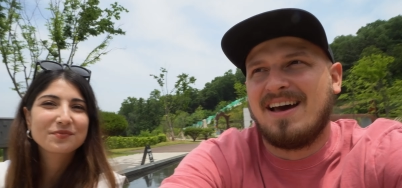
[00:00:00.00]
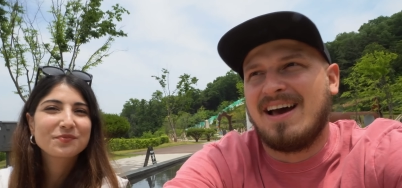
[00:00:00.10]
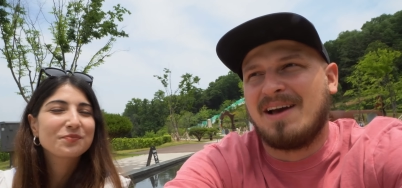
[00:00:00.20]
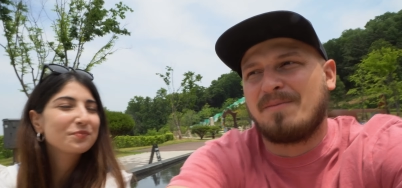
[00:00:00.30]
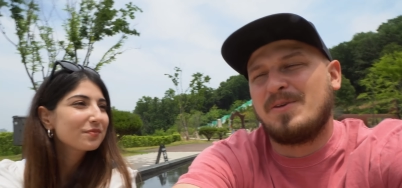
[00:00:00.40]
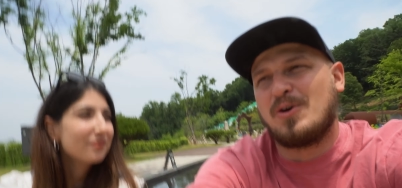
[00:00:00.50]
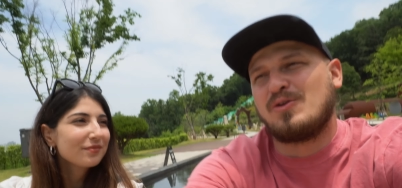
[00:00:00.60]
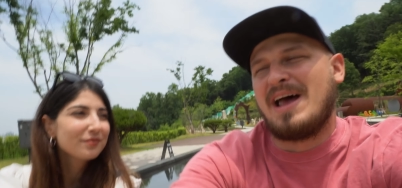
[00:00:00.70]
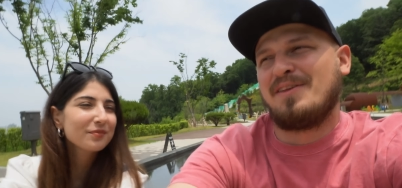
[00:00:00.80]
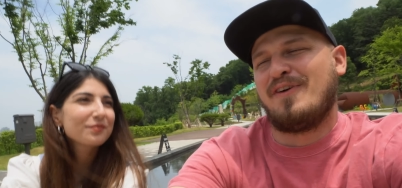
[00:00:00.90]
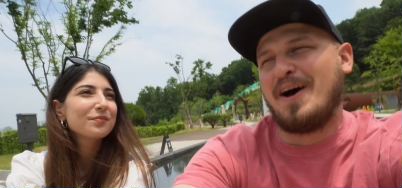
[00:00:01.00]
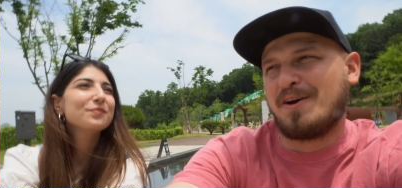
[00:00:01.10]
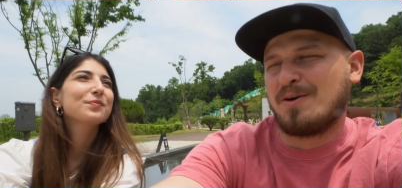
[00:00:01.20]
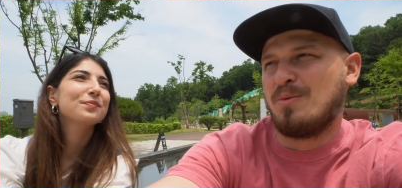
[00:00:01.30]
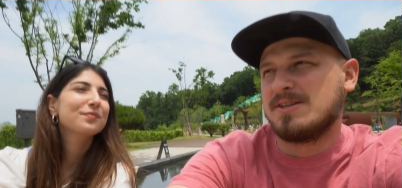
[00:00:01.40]
Speaker 1: uh, your
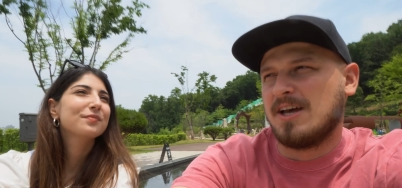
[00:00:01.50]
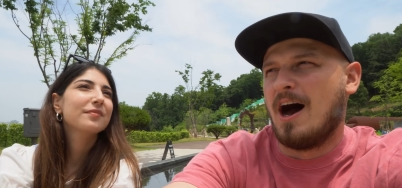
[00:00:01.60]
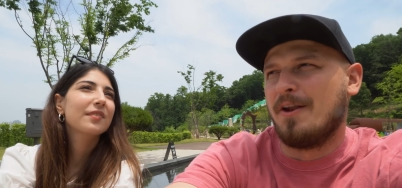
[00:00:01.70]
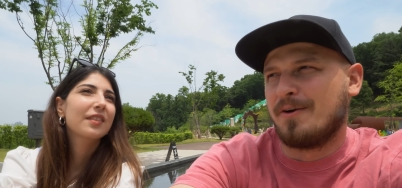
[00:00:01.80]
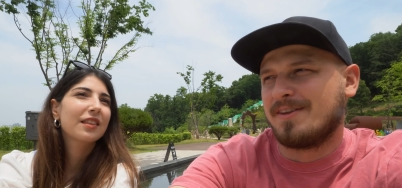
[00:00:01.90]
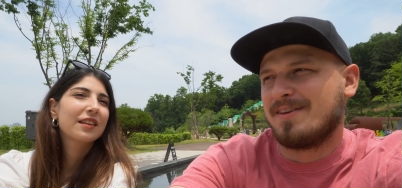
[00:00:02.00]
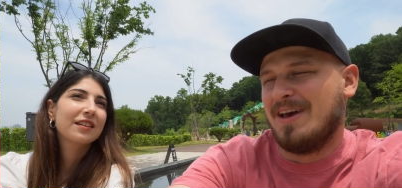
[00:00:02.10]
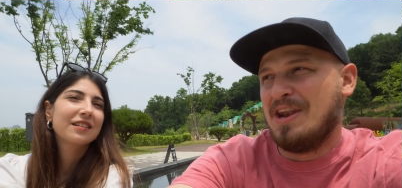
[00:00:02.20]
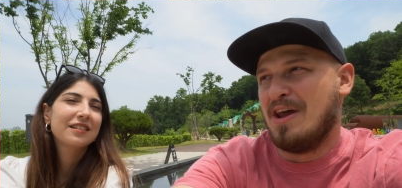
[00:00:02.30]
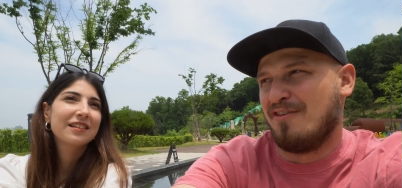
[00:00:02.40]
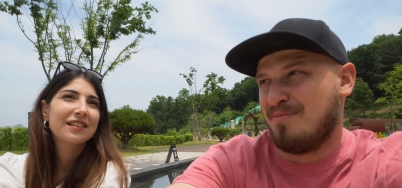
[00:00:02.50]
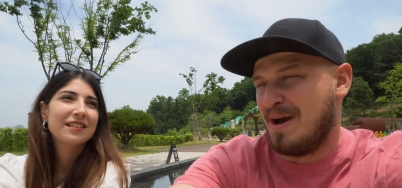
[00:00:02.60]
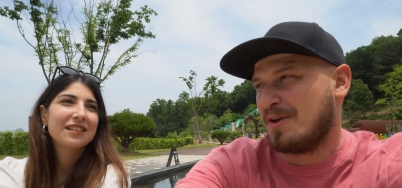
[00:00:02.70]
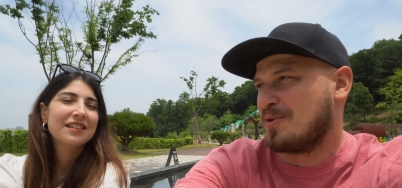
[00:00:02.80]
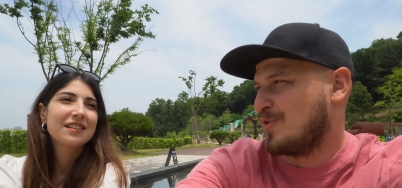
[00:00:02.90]
grandfather was honored enough
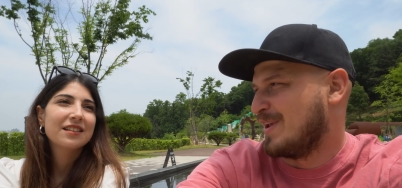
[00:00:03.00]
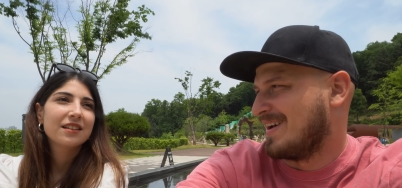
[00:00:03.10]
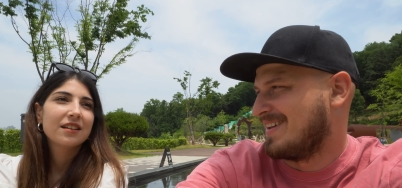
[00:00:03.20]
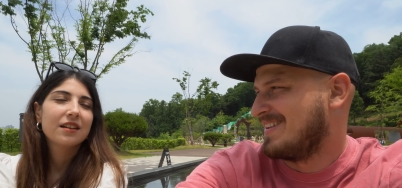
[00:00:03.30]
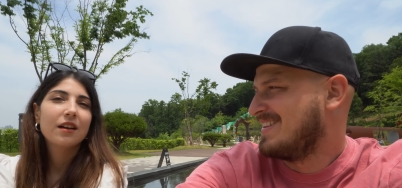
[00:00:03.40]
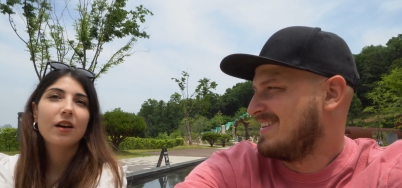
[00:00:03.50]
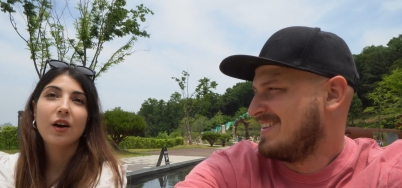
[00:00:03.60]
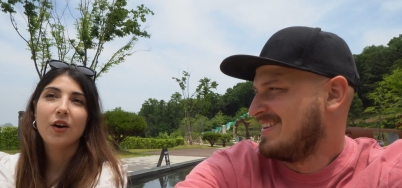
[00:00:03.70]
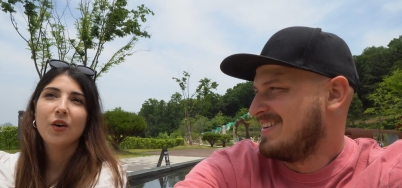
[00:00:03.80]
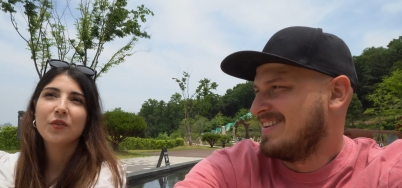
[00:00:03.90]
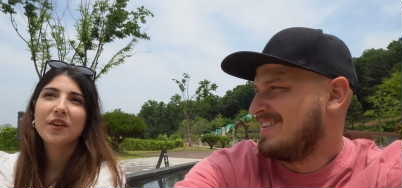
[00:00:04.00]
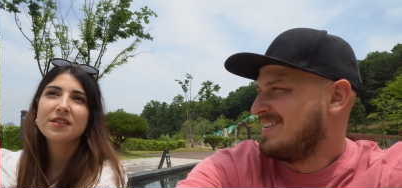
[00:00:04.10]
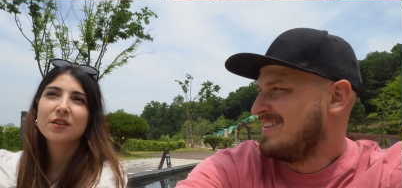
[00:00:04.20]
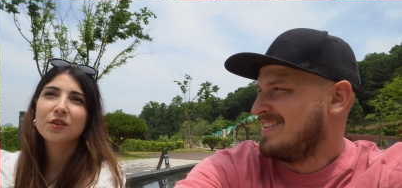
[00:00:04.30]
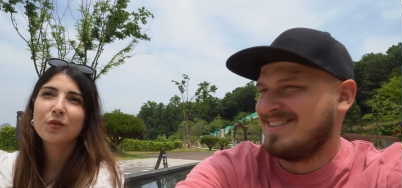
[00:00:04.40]
by Korea?
Speaker 2: Oh,
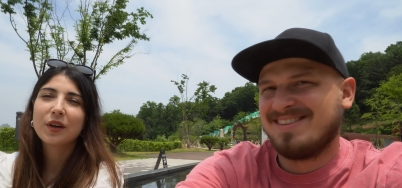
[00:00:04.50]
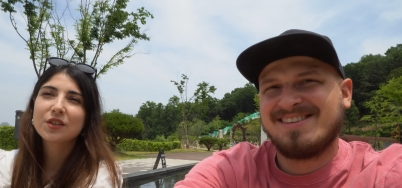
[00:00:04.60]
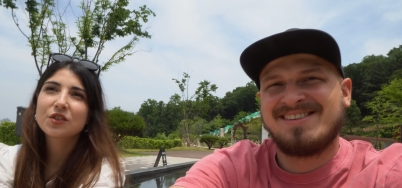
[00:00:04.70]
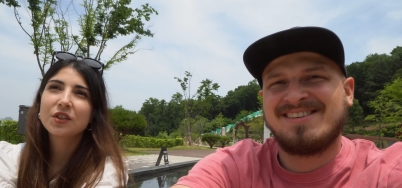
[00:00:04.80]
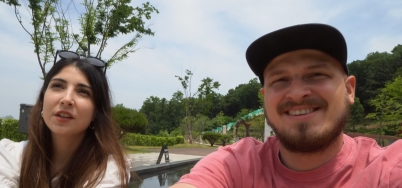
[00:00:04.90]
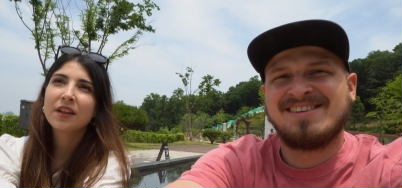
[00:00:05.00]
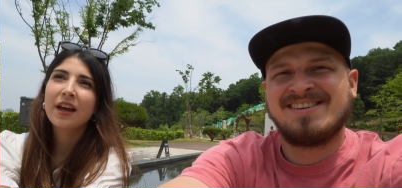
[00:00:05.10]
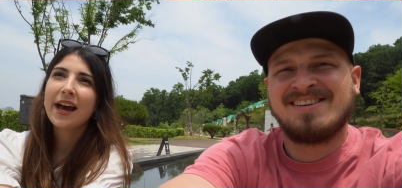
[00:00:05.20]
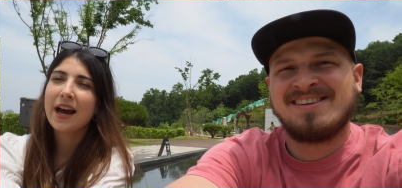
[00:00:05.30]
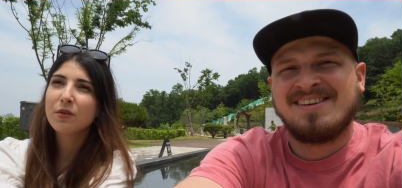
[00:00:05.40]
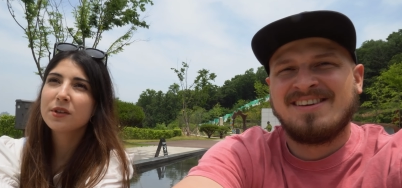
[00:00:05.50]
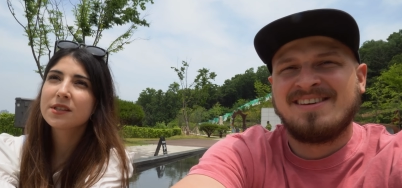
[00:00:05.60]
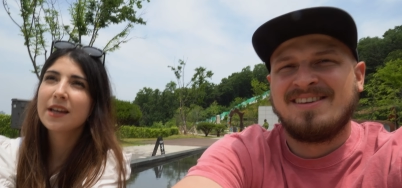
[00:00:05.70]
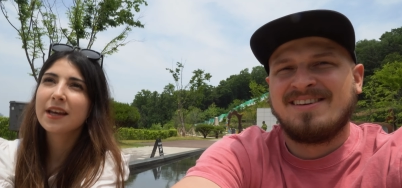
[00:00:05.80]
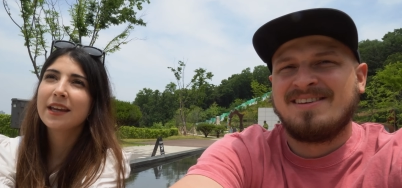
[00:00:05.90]
that's a good question. I would
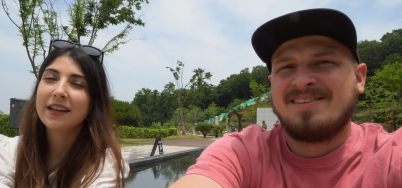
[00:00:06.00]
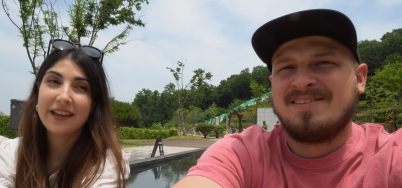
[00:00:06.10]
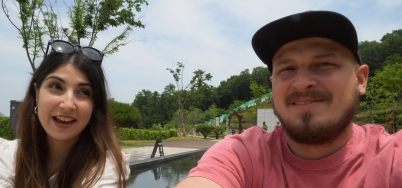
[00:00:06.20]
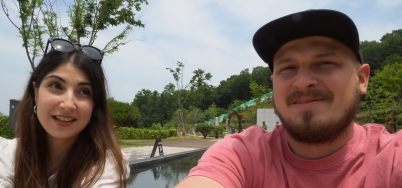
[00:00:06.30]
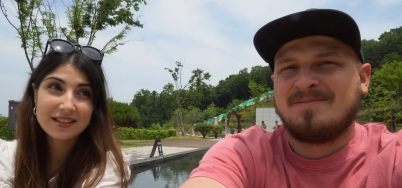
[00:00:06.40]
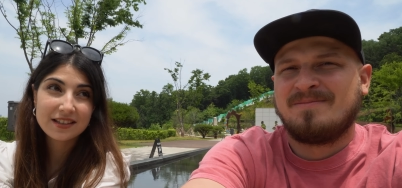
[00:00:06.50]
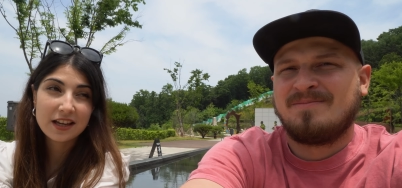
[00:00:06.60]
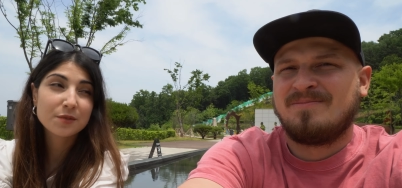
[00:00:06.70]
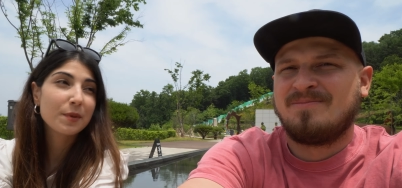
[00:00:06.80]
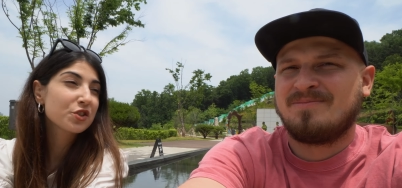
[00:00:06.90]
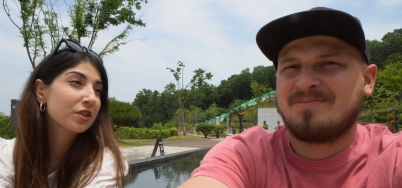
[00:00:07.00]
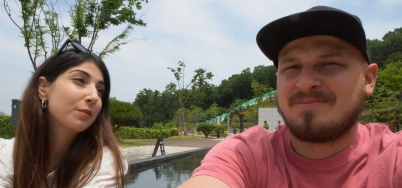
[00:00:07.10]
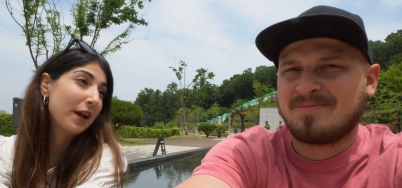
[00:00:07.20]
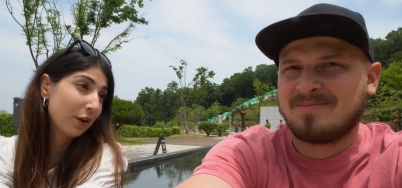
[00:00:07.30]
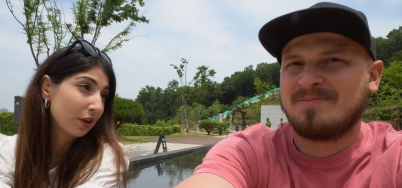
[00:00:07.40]
say yes, especially
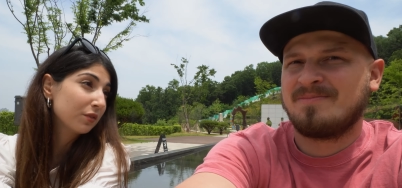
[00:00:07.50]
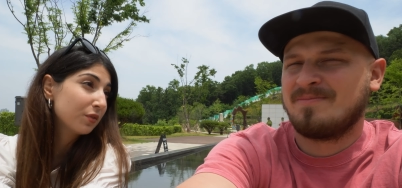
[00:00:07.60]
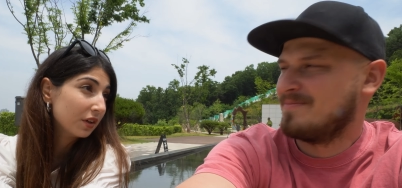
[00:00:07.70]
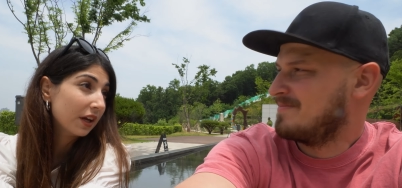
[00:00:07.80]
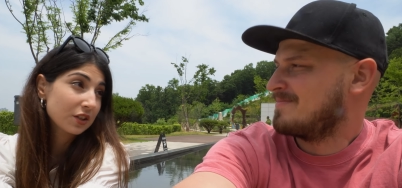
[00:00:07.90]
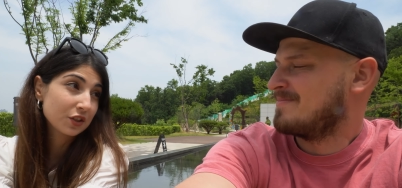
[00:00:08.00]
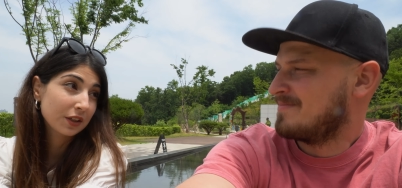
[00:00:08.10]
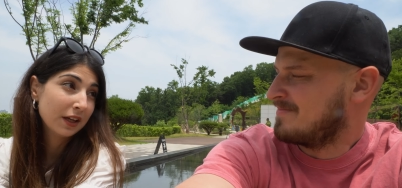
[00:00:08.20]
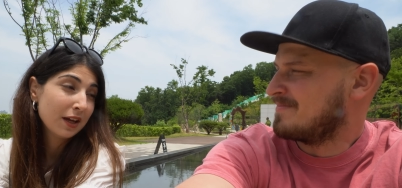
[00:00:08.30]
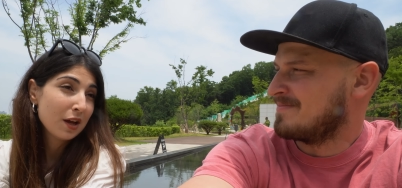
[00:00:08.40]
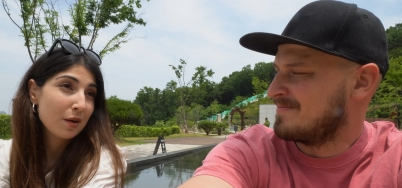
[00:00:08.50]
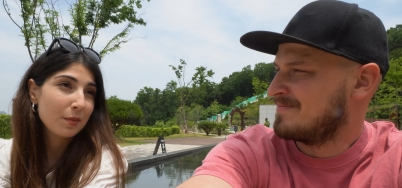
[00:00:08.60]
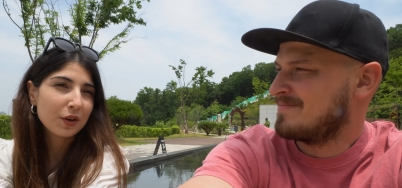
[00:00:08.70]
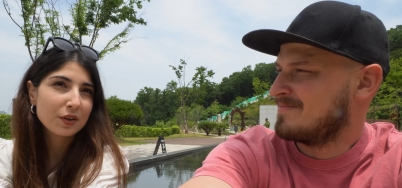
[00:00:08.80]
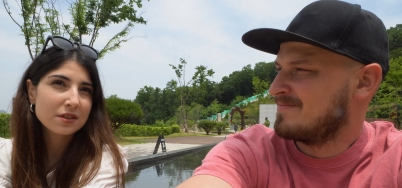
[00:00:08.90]
my grandfather actually. Mm -hmm.
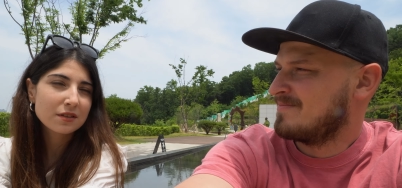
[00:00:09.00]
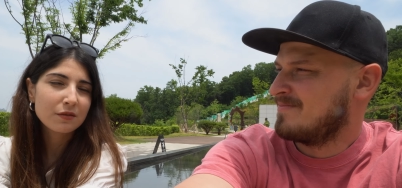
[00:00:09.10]
Because